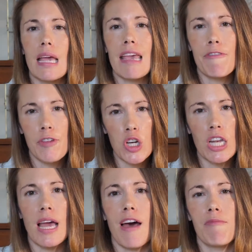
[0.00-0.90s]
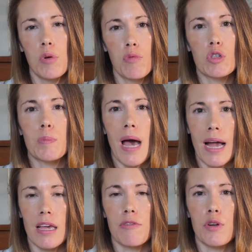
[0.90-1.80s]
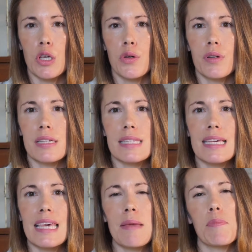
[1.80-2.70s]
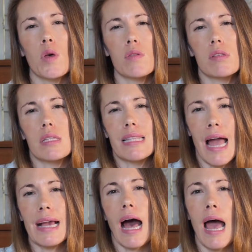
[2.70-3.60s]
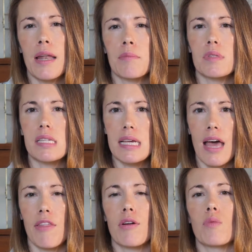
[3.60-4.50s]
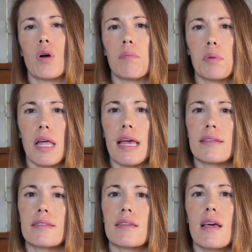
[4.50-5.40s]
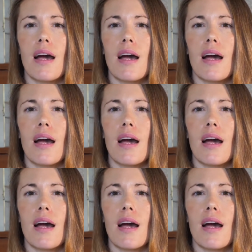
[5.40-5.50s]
If you're going to have movers packing for you, is to keep those like items together in one place,